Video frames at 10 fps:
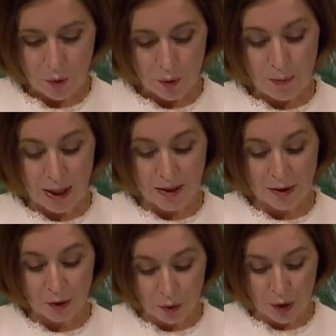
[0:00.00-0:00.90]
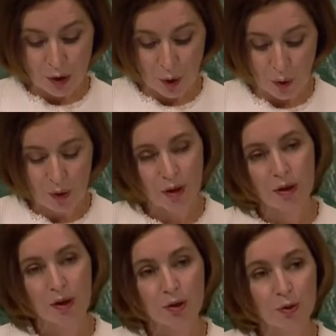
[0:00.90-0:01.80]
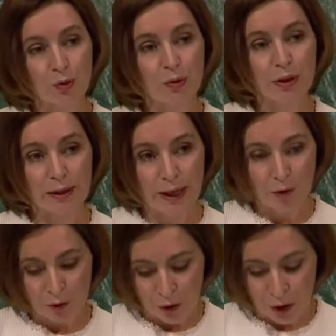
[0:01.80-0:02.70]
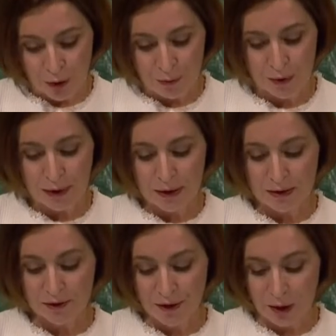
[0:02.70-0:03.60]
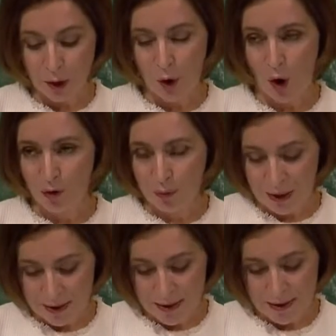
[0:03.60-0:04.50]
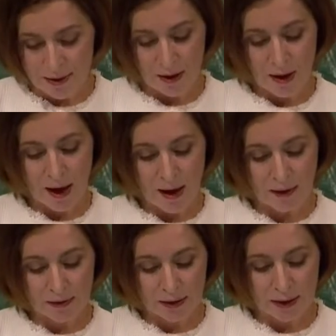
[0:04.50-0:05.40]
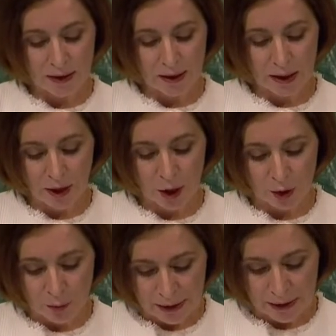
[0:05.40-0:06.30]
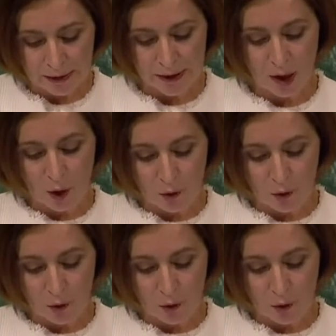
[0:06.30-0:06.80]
We must do so to reaffirm the value of peace and the inviolability of